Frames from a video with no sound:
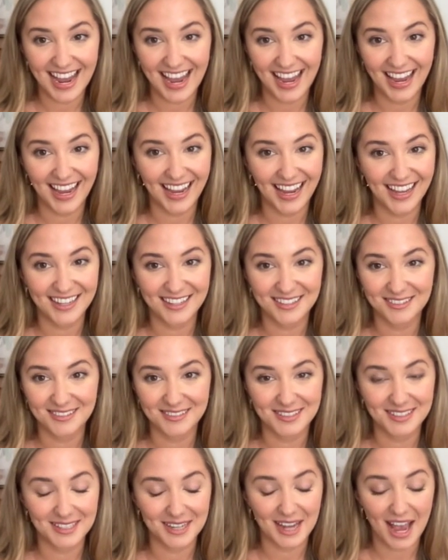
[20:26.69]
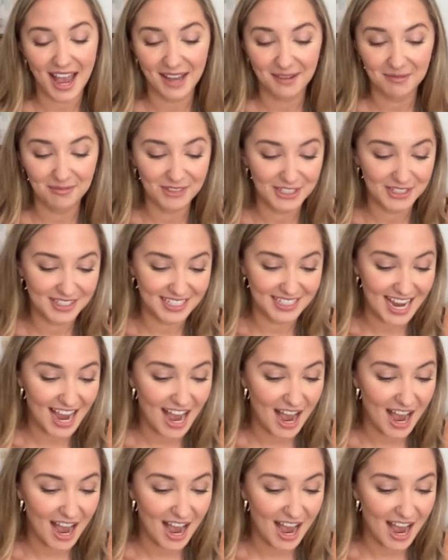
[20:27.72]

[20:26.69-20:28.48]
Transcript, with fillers: and I'm just yeah,